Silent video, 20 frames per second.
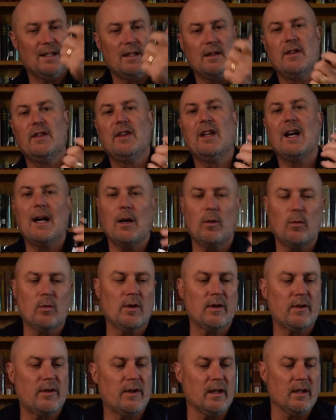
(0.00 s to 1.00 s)
Not
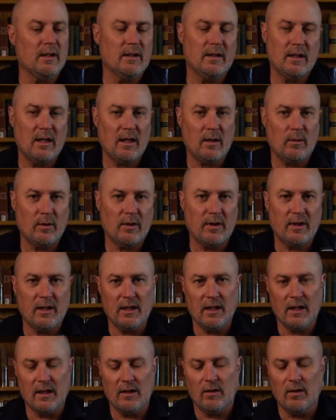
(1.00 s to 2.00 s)
worth it. Not worth it
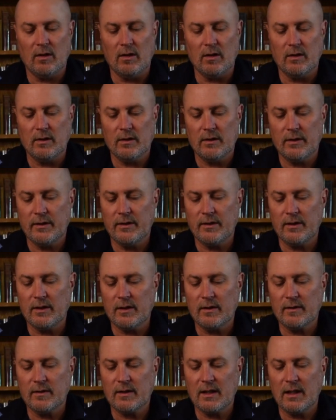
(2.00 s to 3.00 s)
at all.
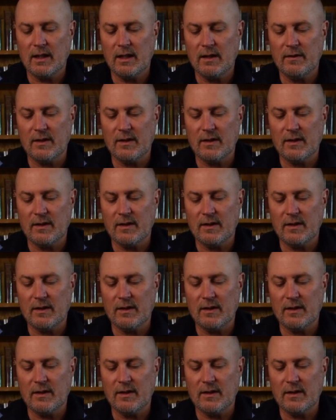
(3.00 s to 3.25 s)
They're kind of